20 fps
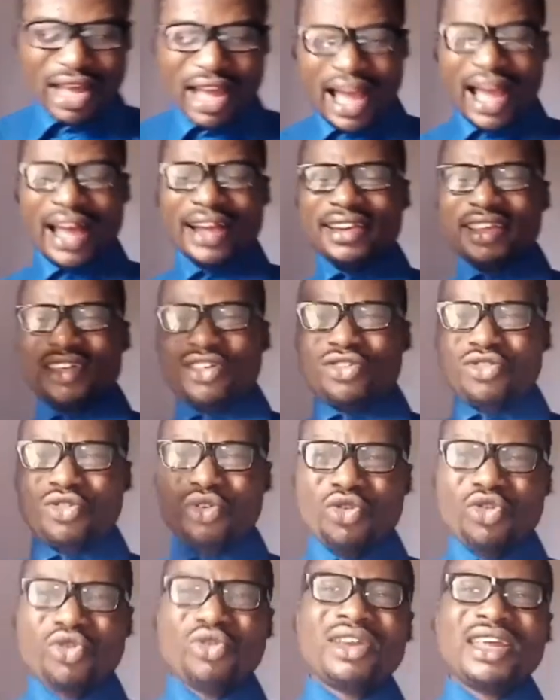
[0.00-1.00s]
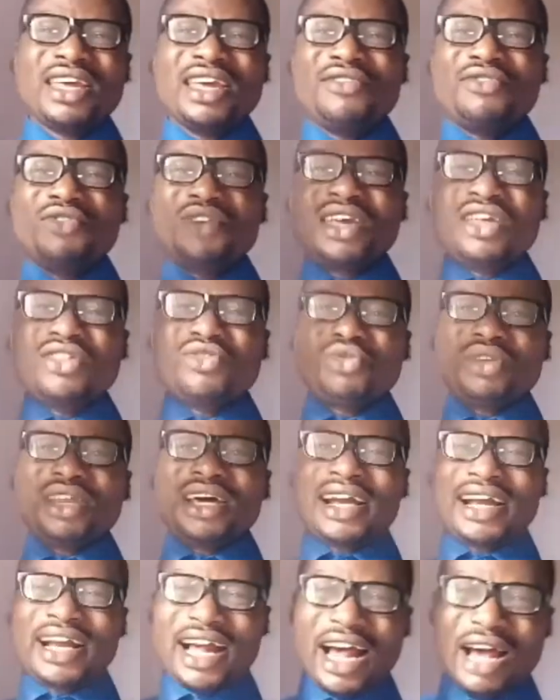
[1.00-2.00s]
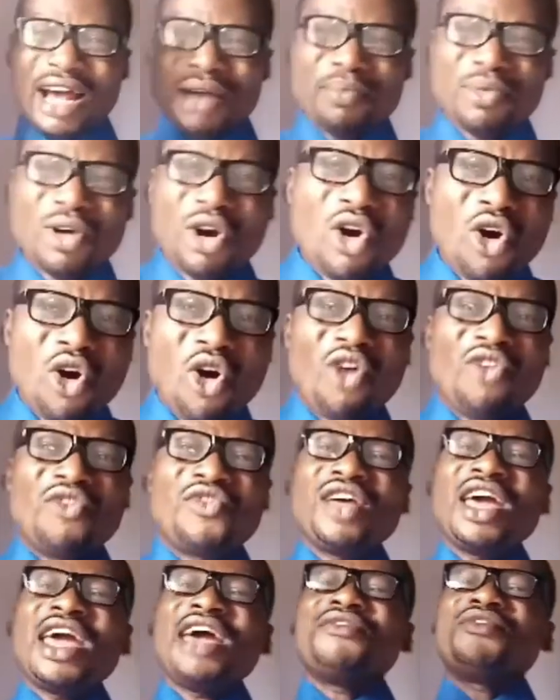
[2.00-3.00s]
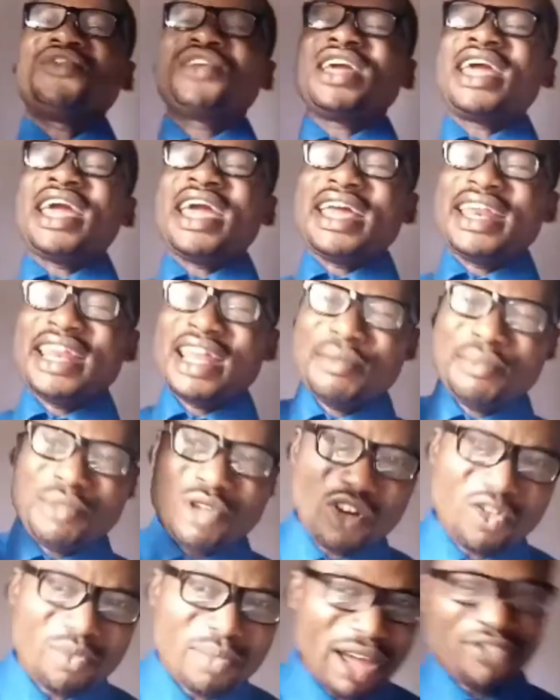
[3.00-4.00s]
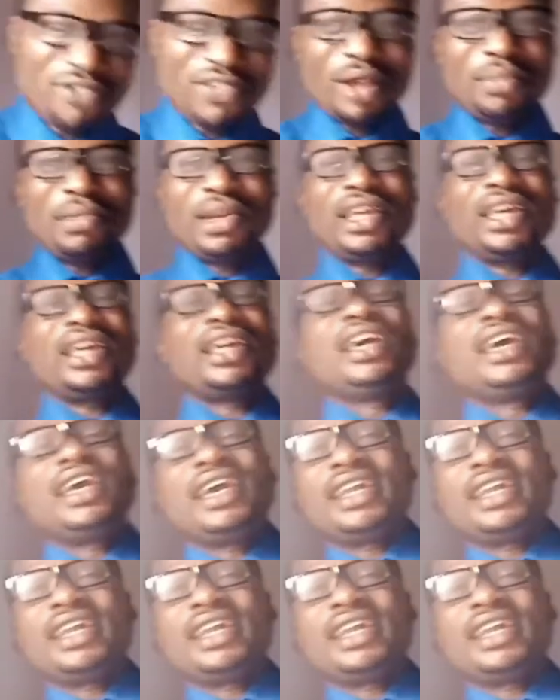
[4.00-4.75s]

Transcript: and destruction even into the camp of every enemy of my family.